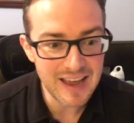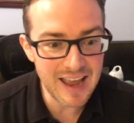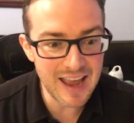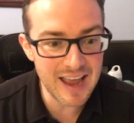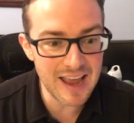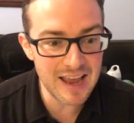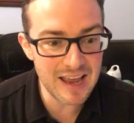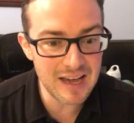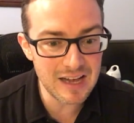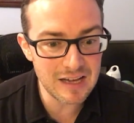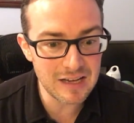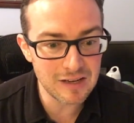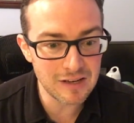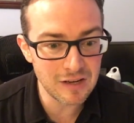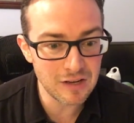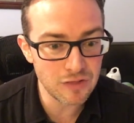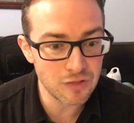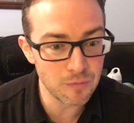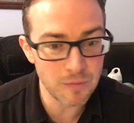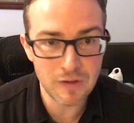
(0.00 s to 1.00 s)
And
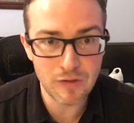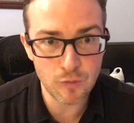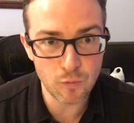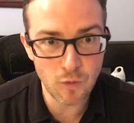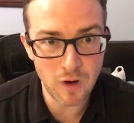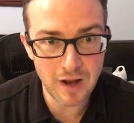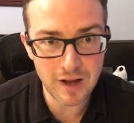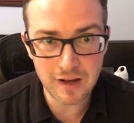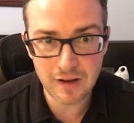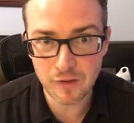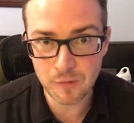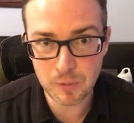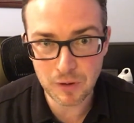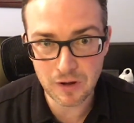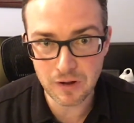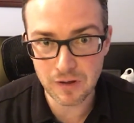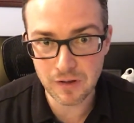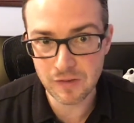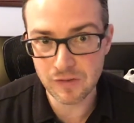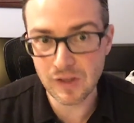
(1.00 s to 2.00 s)
the reason why is
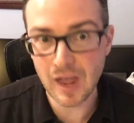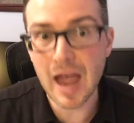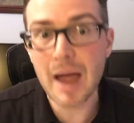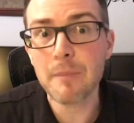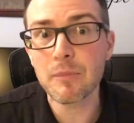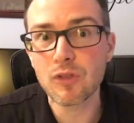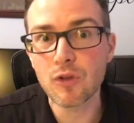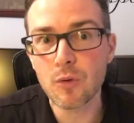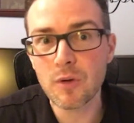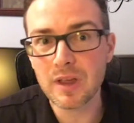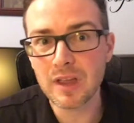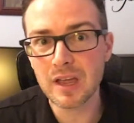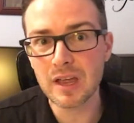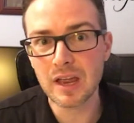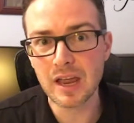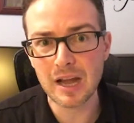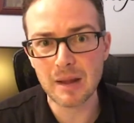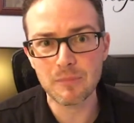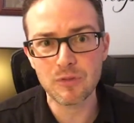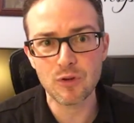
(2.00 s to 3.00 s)
because I'm doing
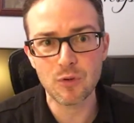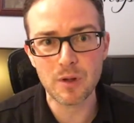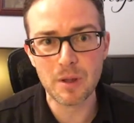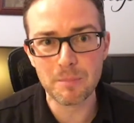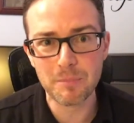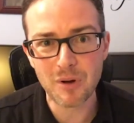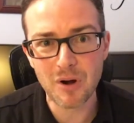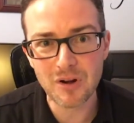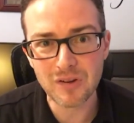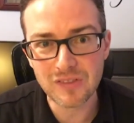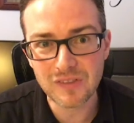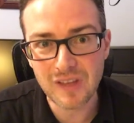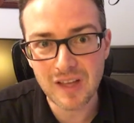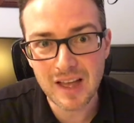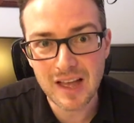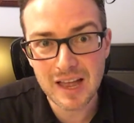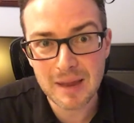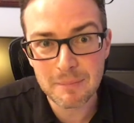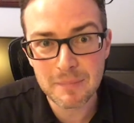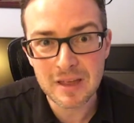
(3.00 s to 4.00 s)
it and I'm doing it
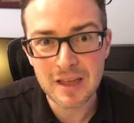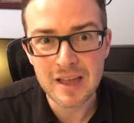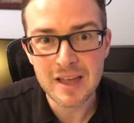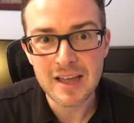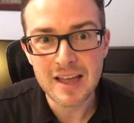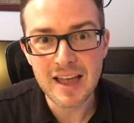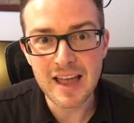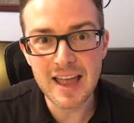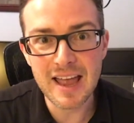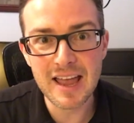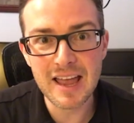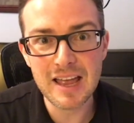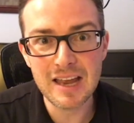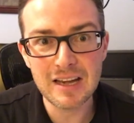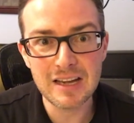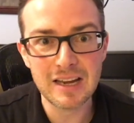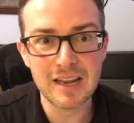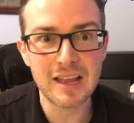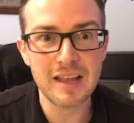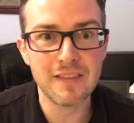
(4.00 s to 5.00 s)
part-time,
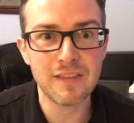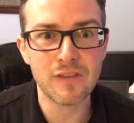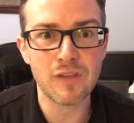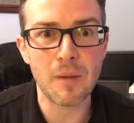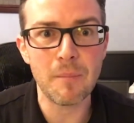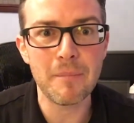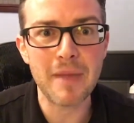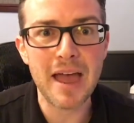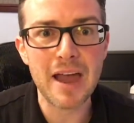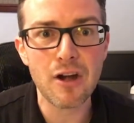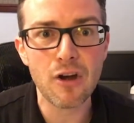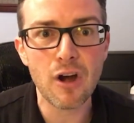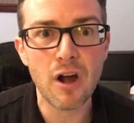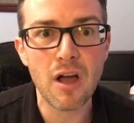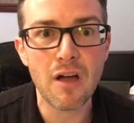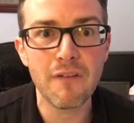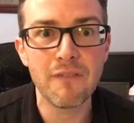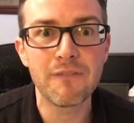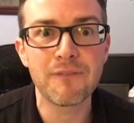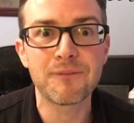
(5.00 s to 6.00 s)
and it's a matter
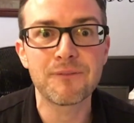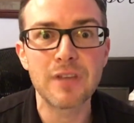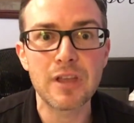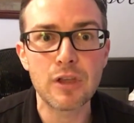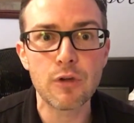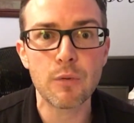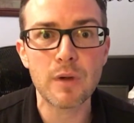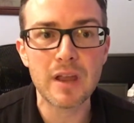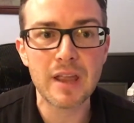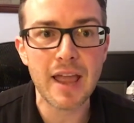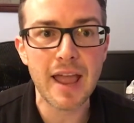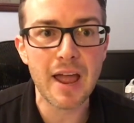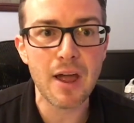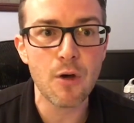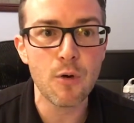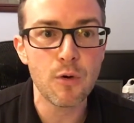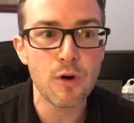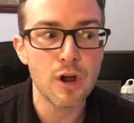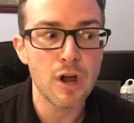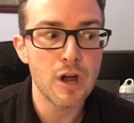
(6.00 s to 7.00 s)
of figuring
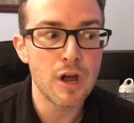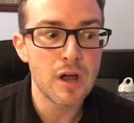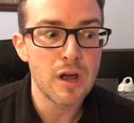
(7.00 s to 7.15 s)
out